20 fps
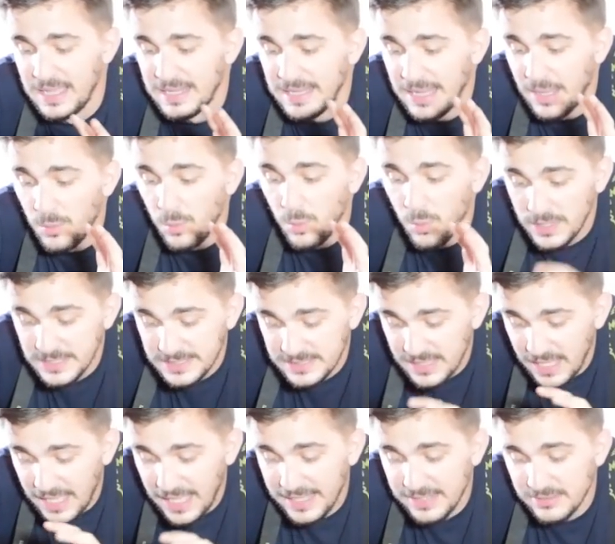Now, once
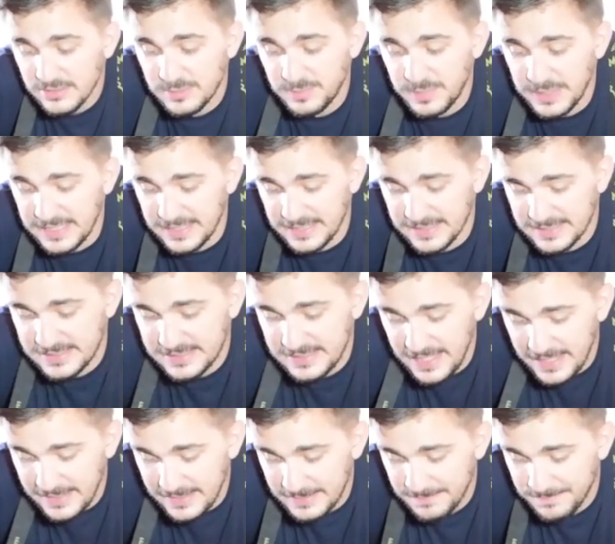the idle speed
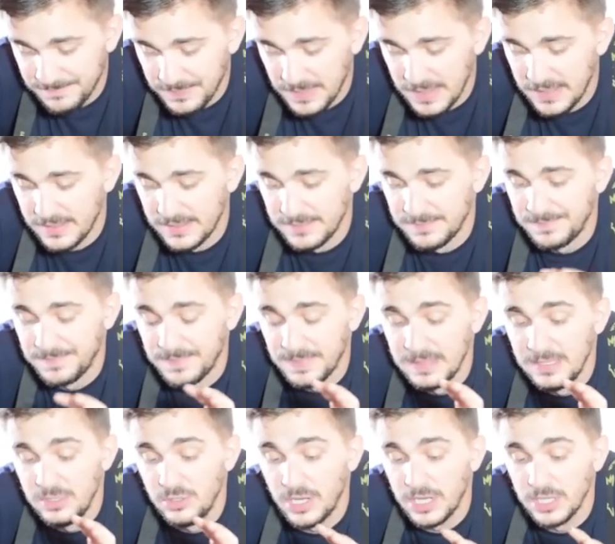set,
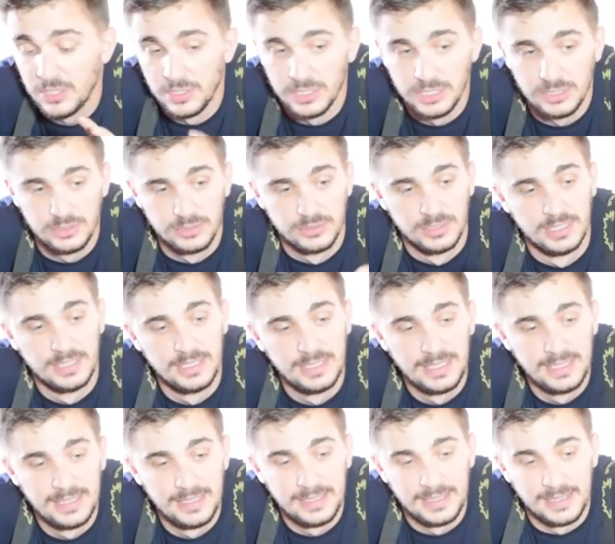you
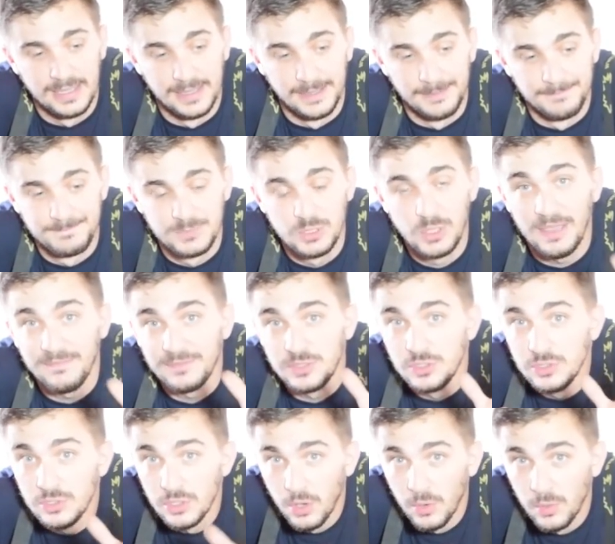have
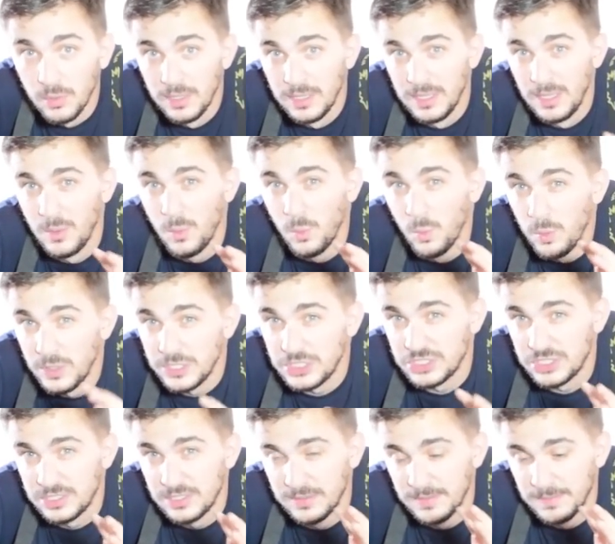to know
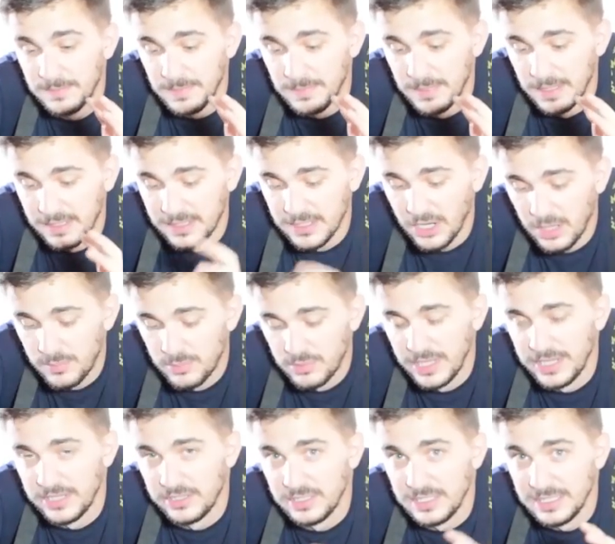which
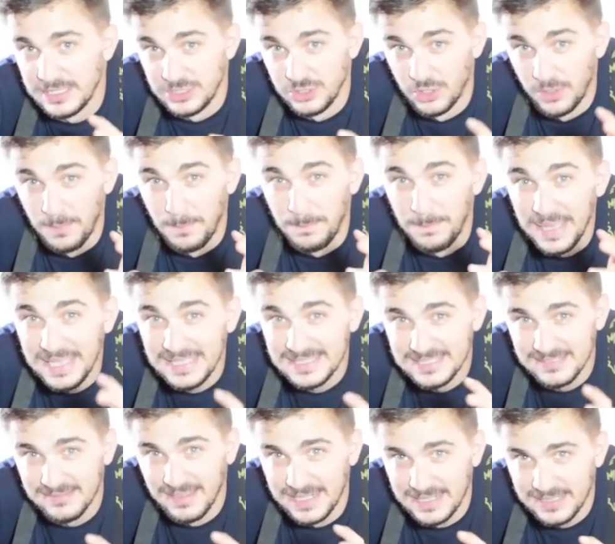carburetor is your
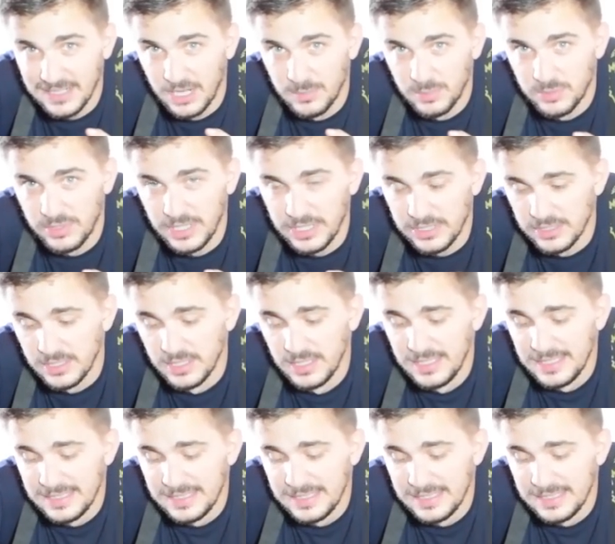baseline carburetor.